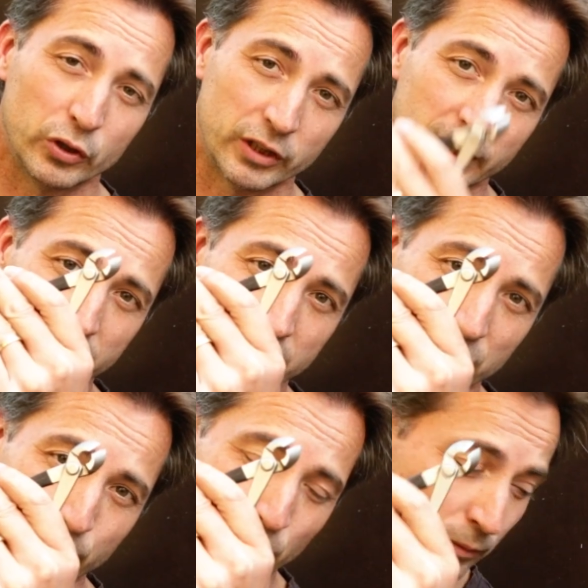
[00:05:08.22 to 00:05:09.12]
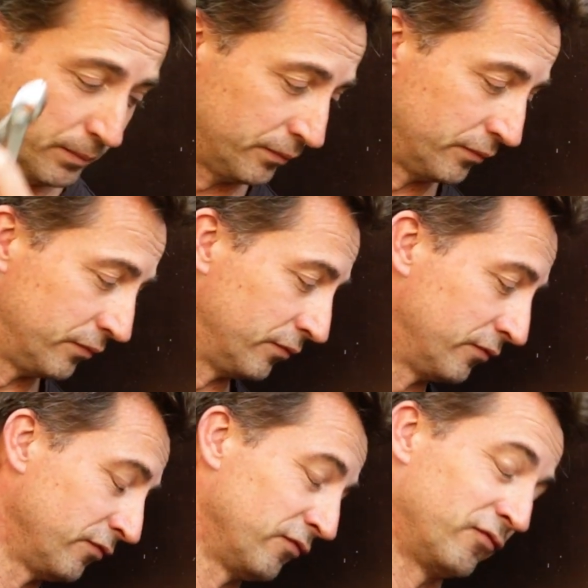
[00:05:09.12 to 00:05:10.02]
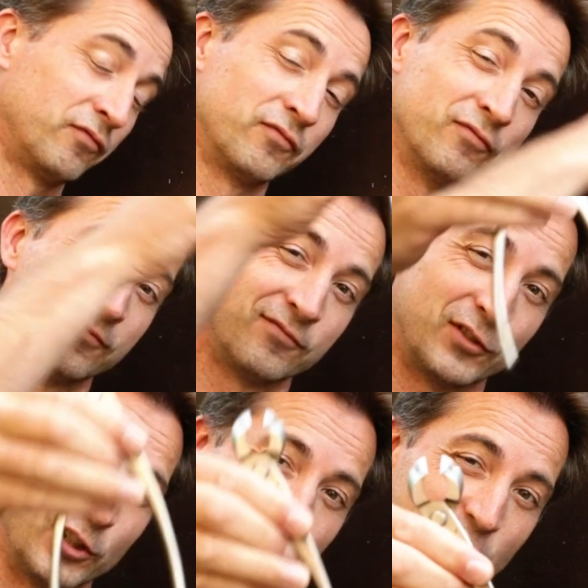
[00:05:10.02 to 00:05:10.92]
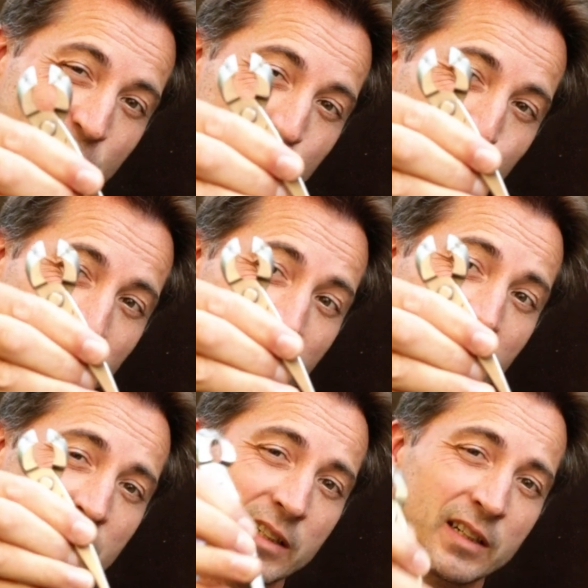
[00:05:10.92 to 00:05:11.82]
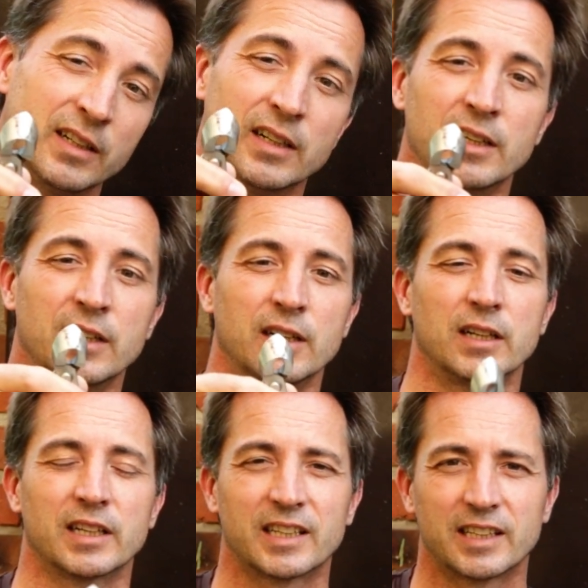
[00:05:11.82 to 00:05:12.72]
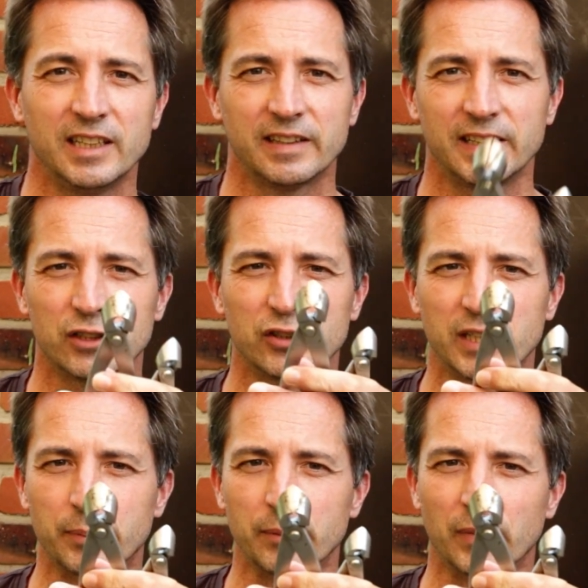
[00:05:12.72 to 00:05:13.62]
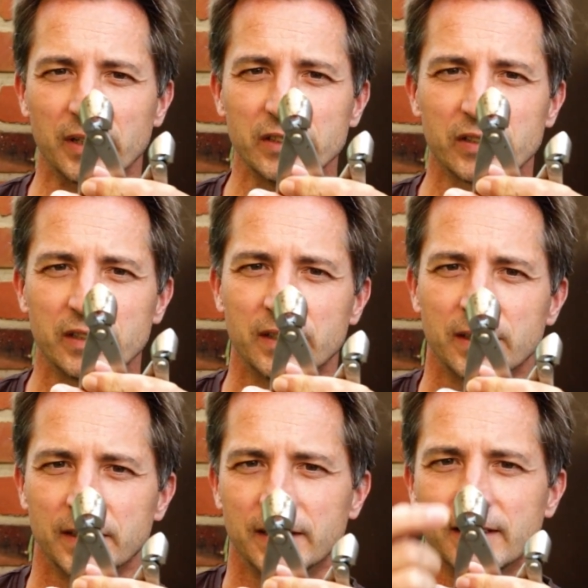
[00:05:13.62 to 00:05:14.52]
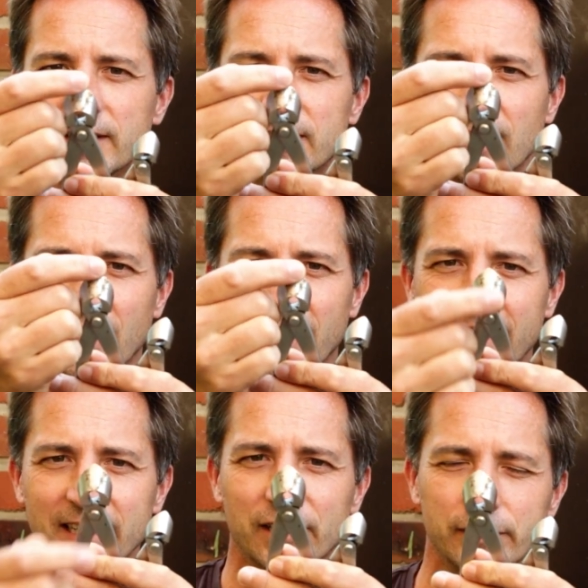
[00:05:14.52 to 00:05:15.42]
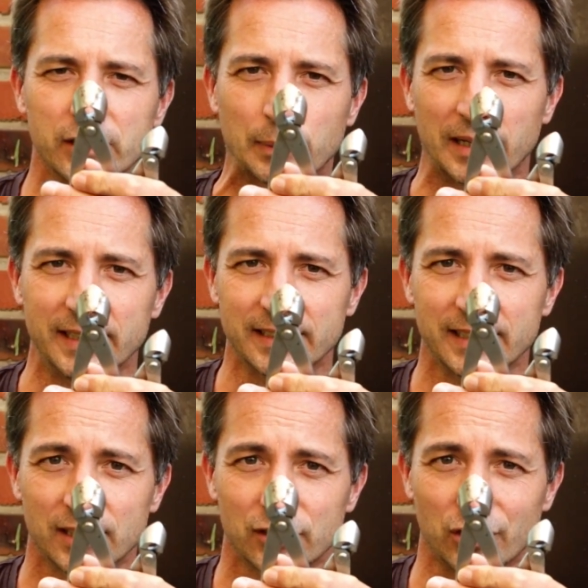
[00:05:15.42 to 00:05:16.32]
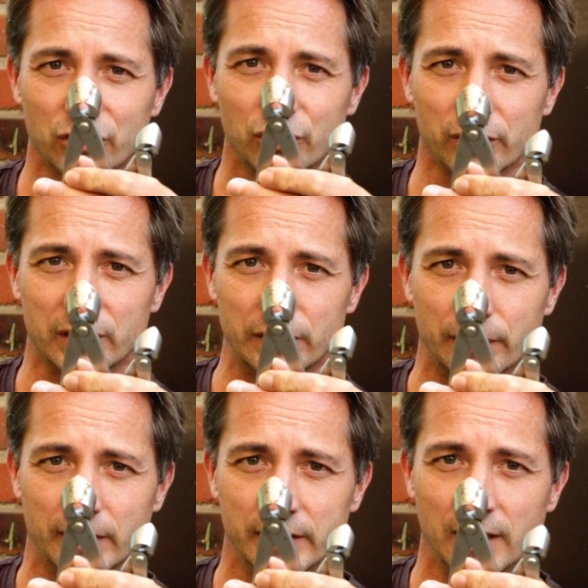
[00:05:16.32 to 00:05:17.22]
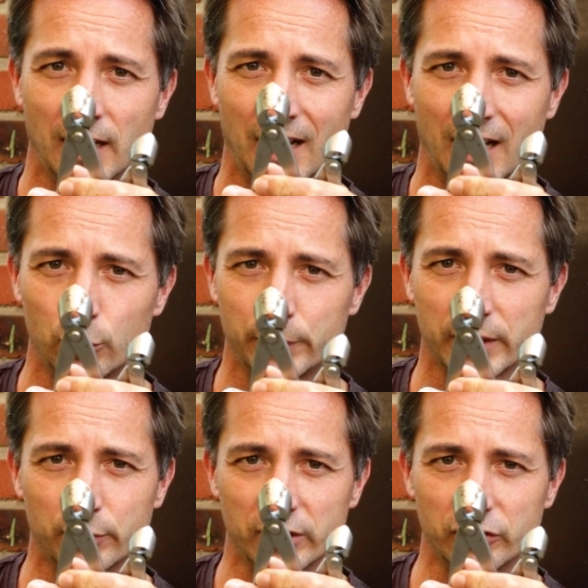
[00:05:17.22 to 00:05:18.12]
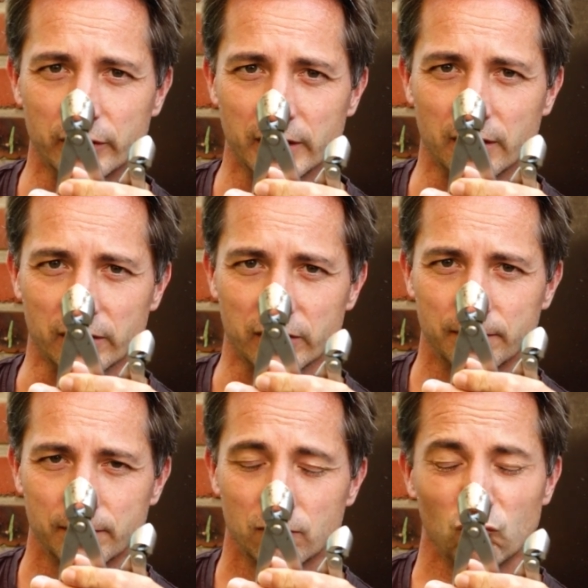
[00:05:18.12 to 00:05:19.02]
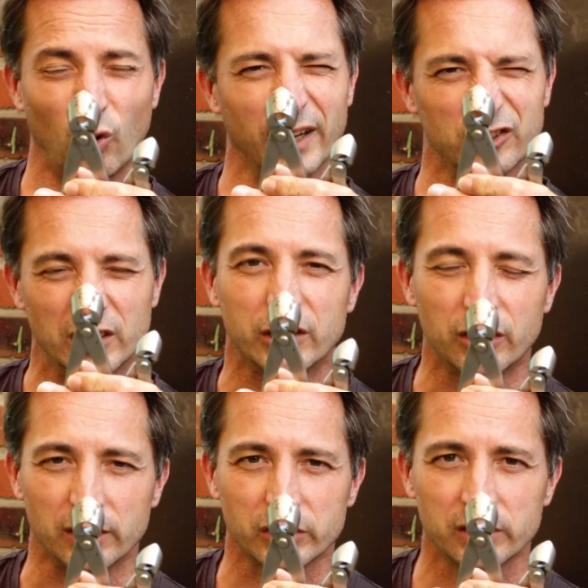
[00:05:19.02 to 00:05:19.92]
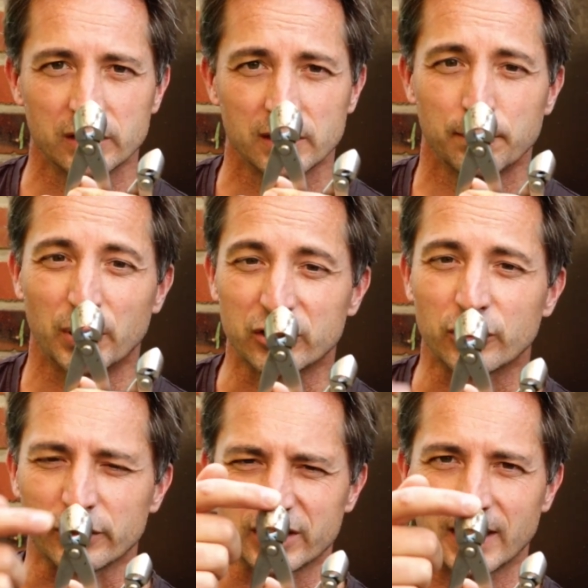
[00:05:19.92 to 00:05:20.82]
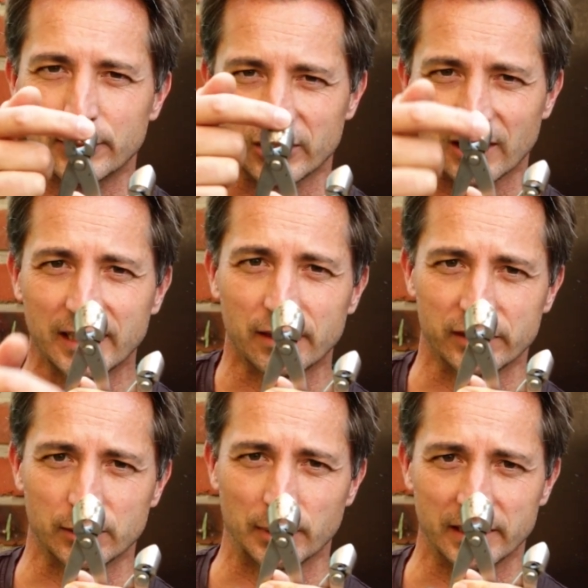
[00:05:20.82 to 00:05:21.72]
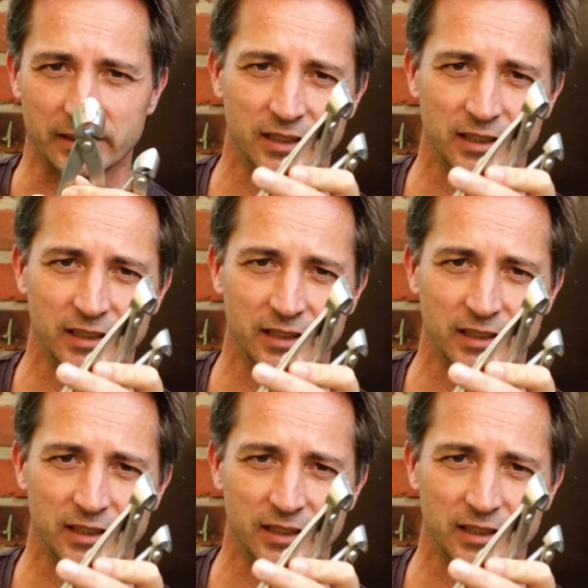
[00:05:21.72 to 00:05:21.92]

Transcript: You can get it in small. You can get it in big. Key thing to keep in mind, the length of this blade does not define how big a branch you can cut. Well, actually it does, but it's not the same as the length of this blade.